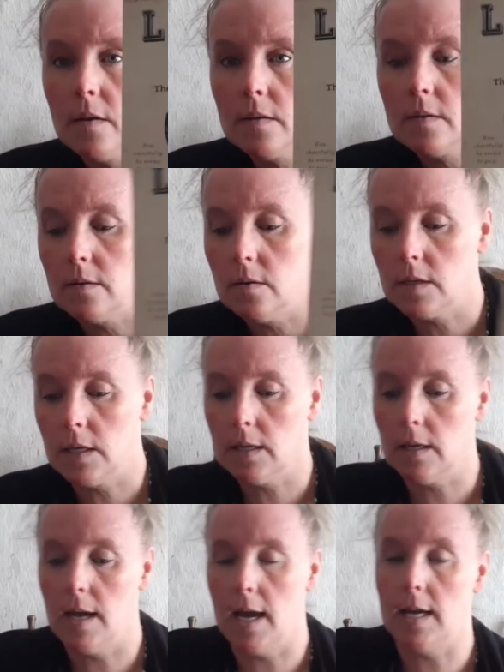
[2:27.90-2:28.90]
Looking
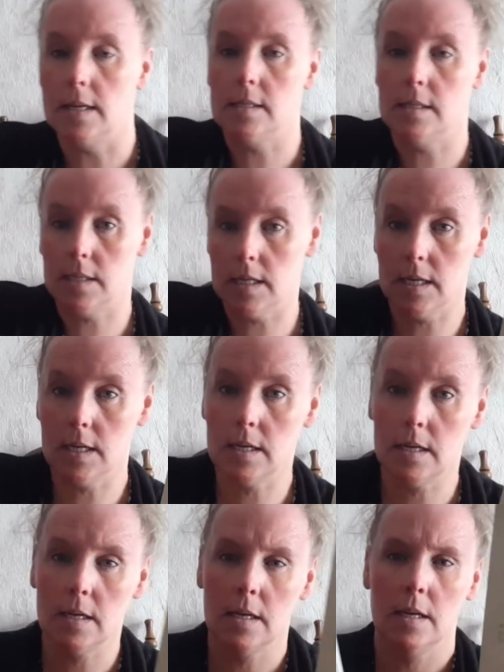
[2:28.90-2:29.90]
Glass
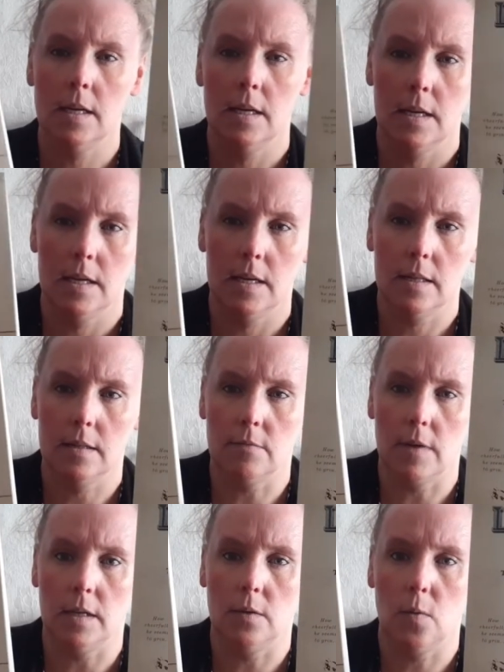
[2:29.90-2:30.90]
and the
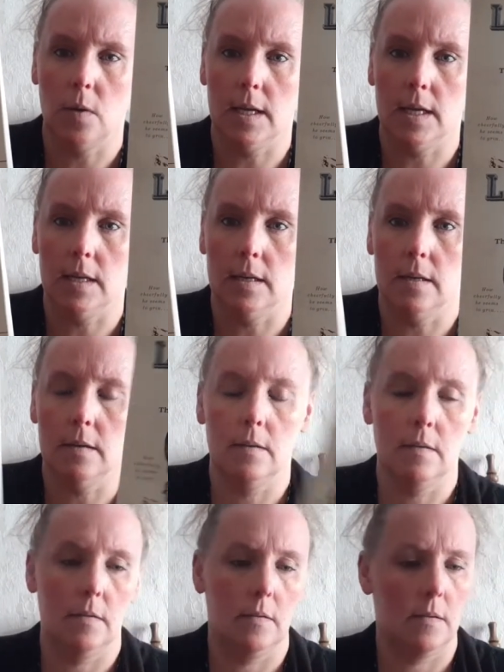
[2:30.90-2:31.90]
Red Queen.
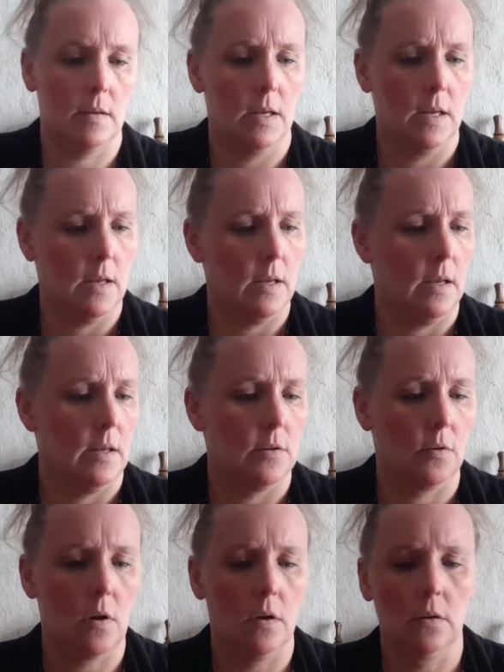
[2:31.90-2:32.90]
The
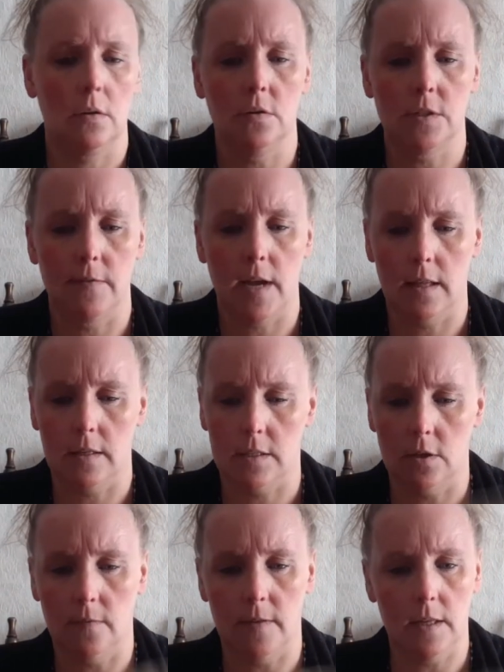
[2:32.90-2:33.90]
Chronicles of Alice
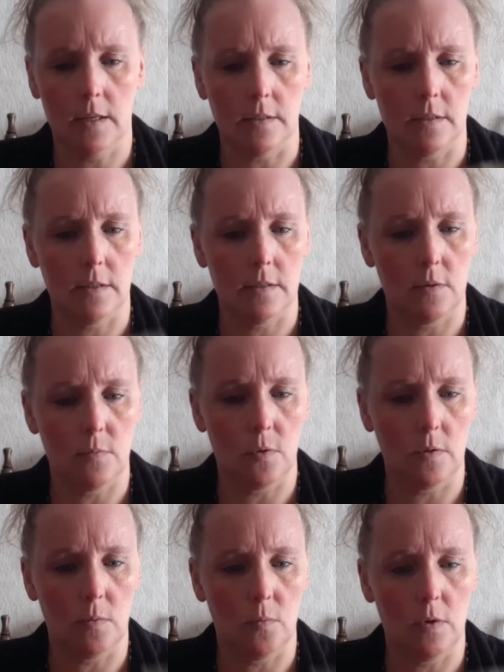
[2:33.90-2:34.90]
novellas. Is there more
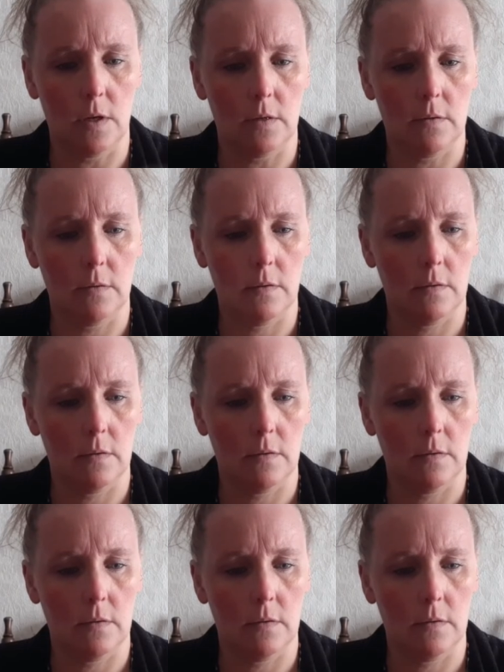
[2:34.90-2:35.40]
than one?